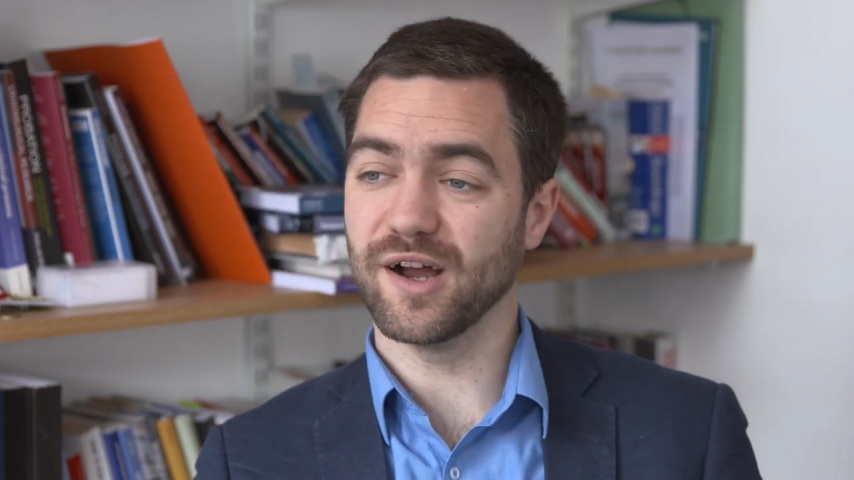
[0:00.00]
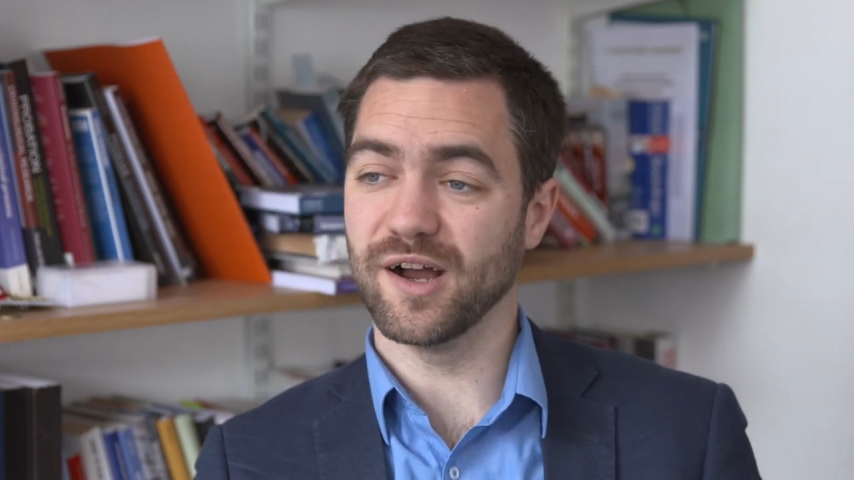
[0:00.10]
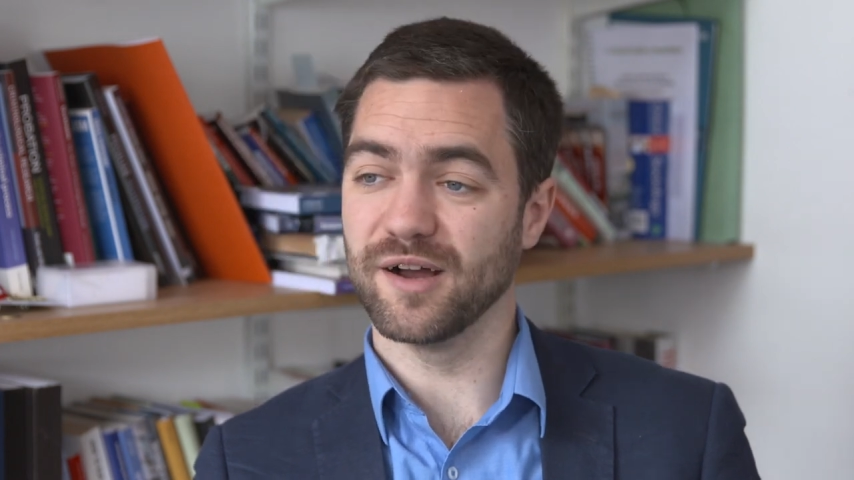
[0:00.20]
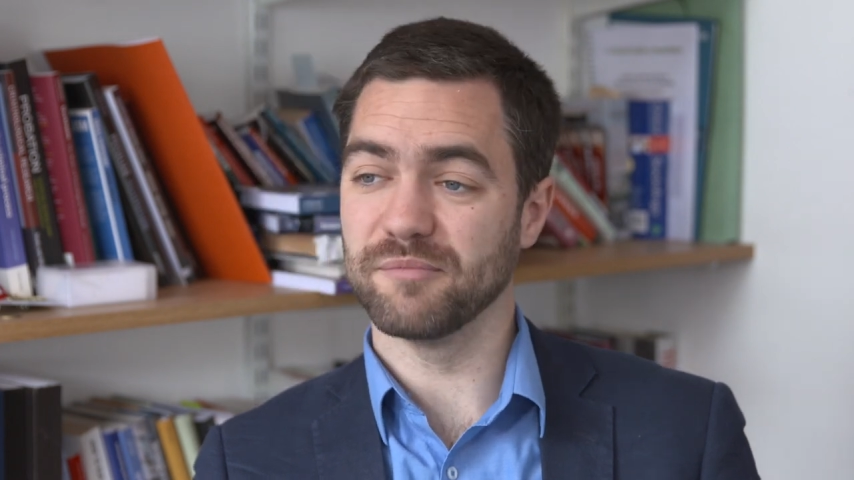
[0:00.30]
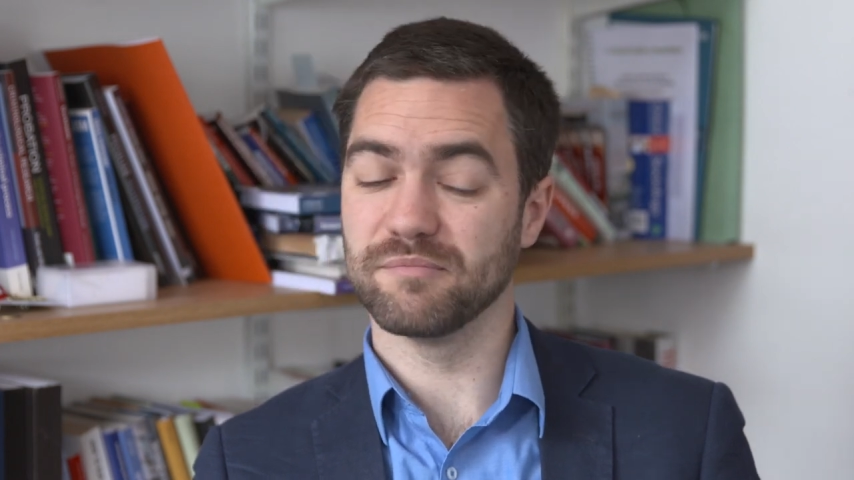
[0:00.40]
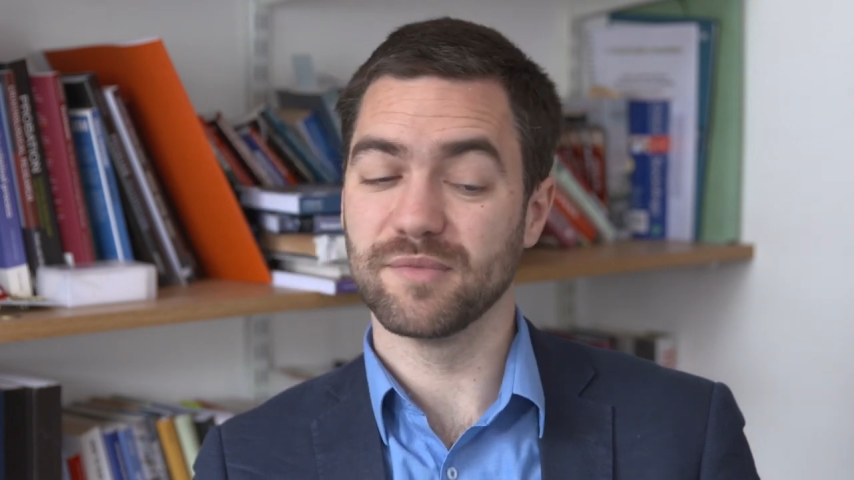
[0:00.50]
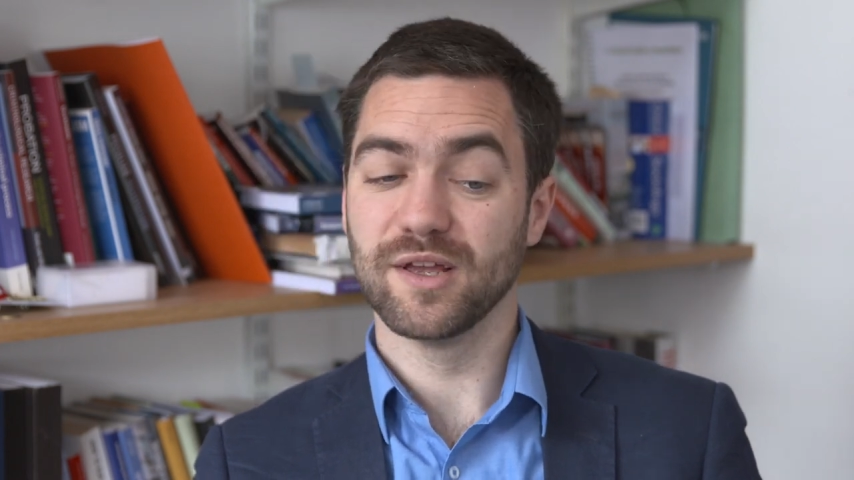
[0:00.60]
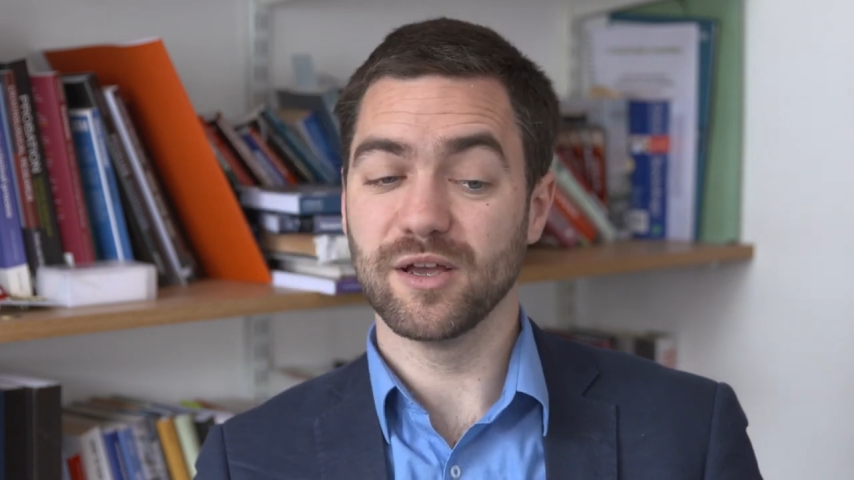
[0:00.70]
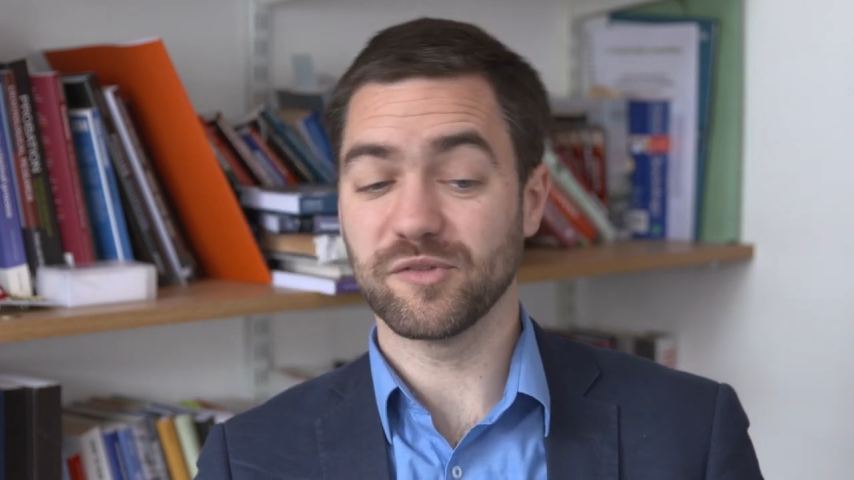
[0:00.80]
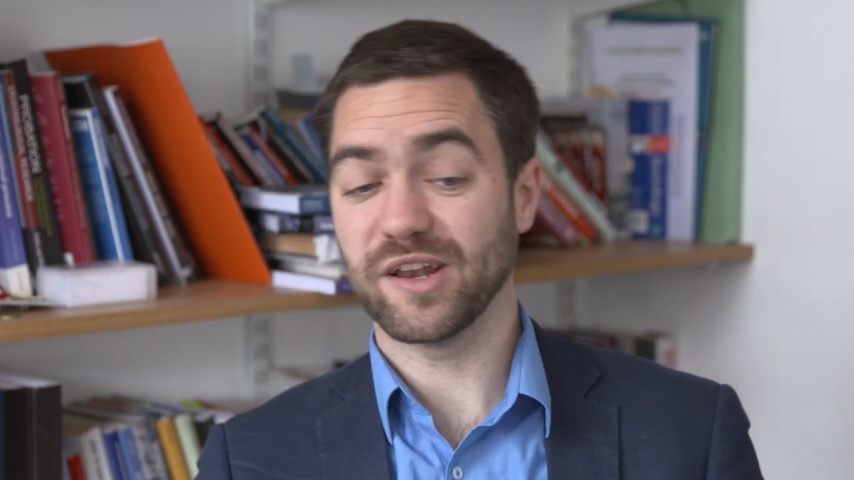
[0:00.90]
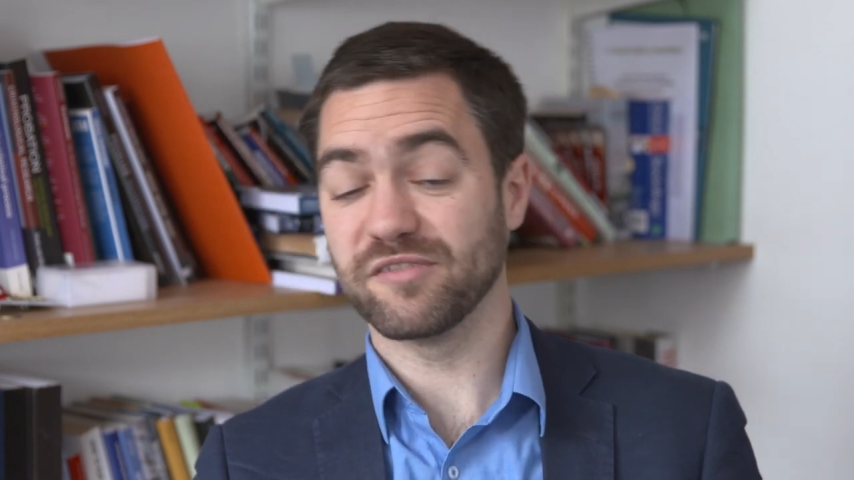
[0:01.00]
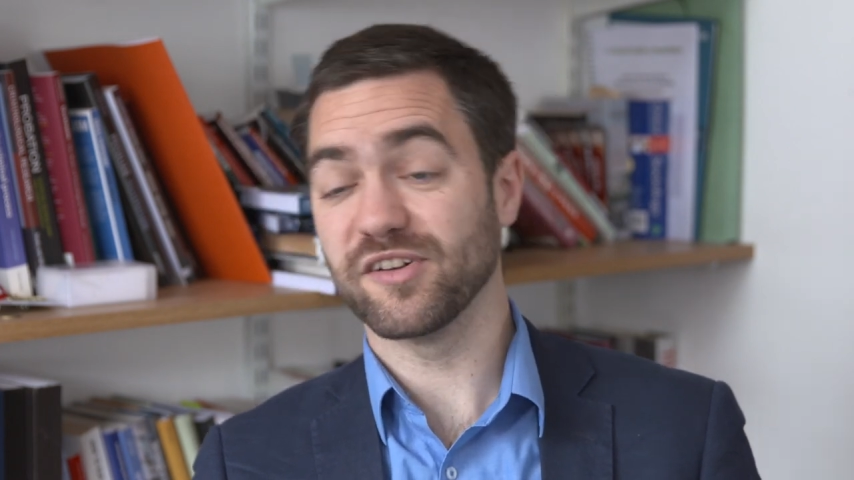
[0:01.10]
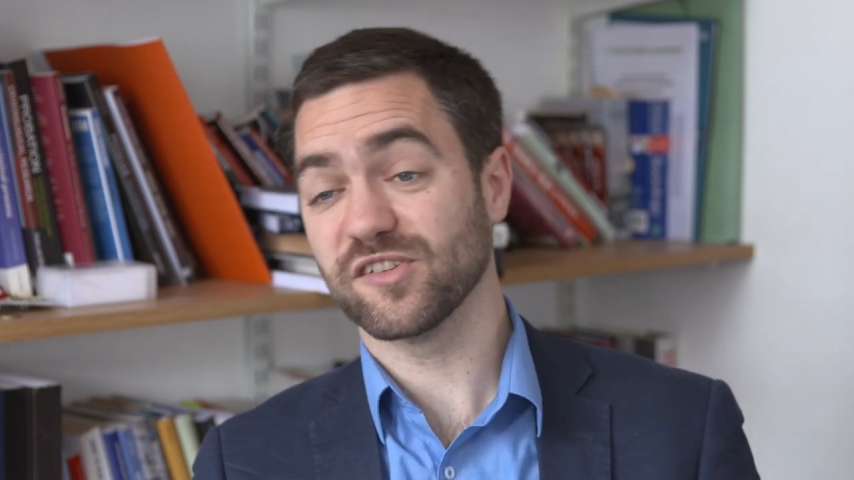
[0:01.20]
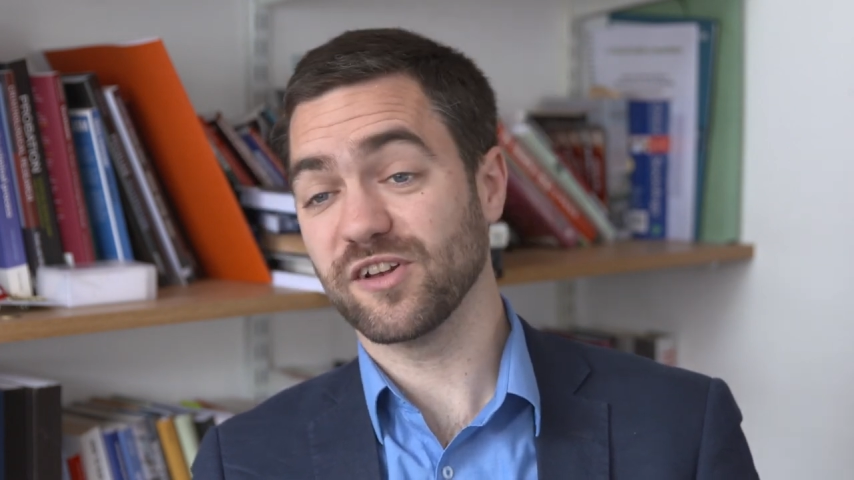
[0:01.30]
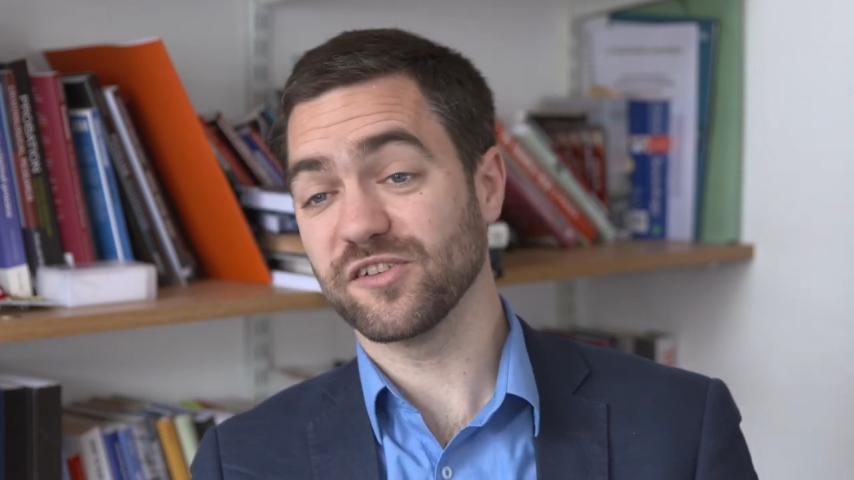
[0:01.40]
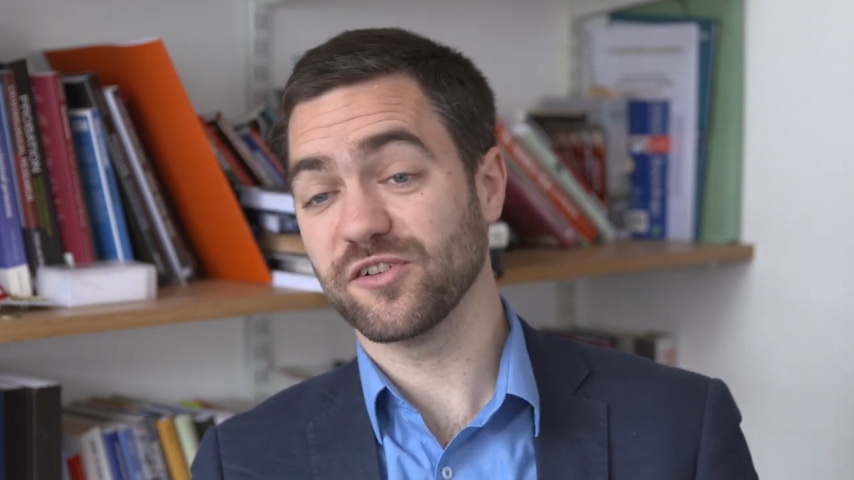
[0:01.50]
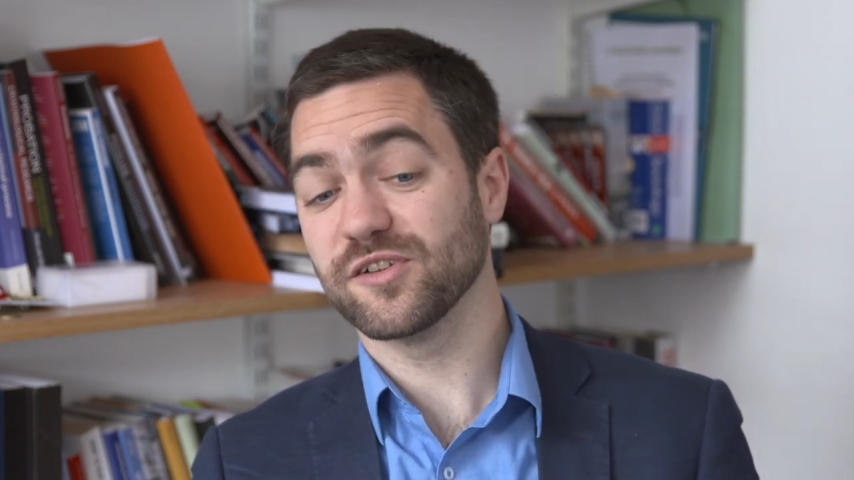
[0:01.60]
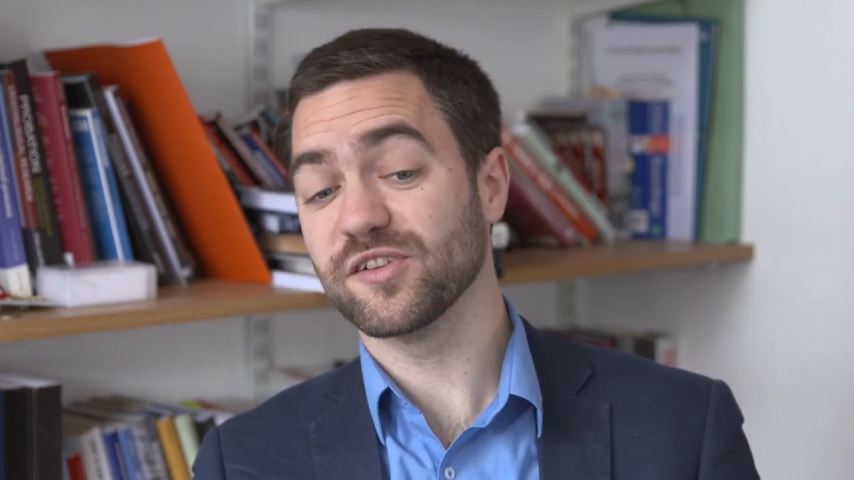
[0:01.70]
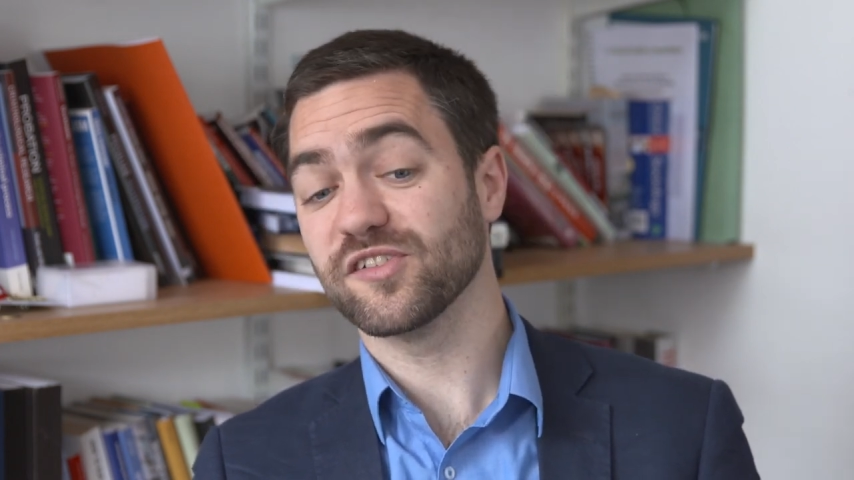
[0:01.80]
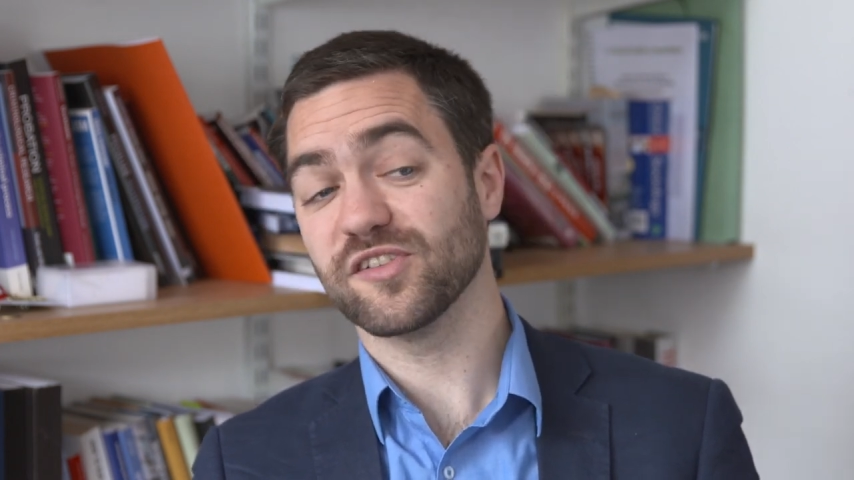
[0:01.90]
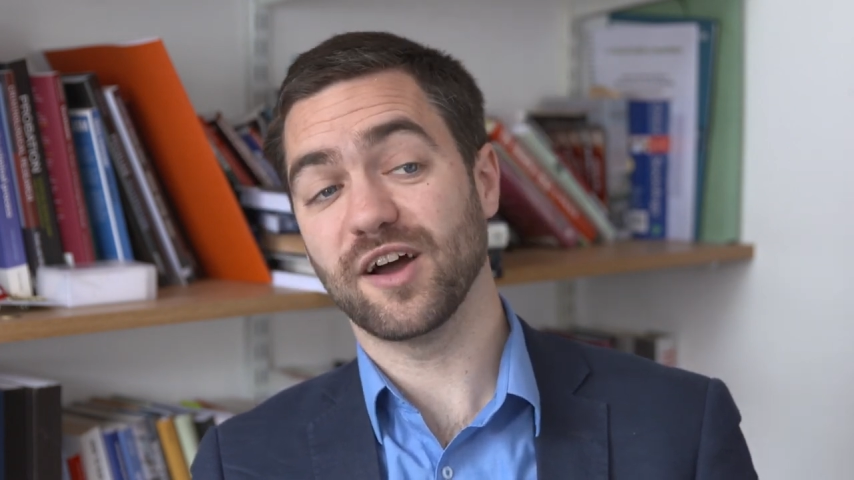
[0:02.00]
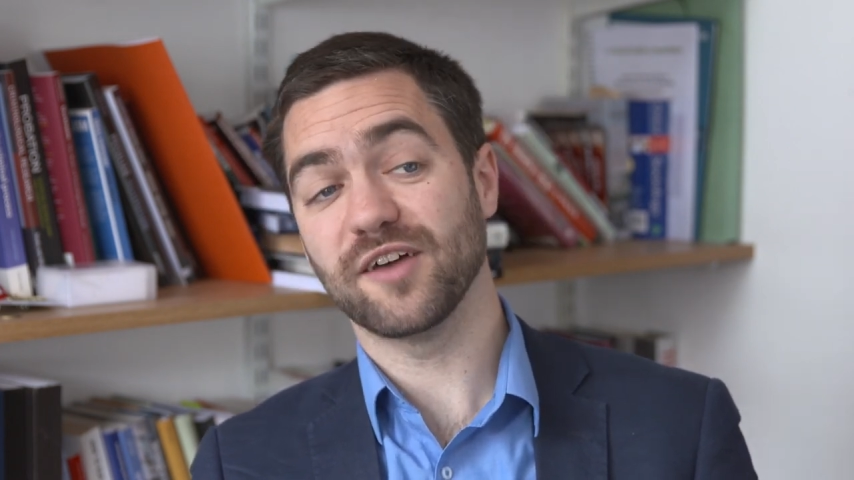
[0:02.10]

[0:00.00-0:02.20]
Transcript: obtaining first class honours.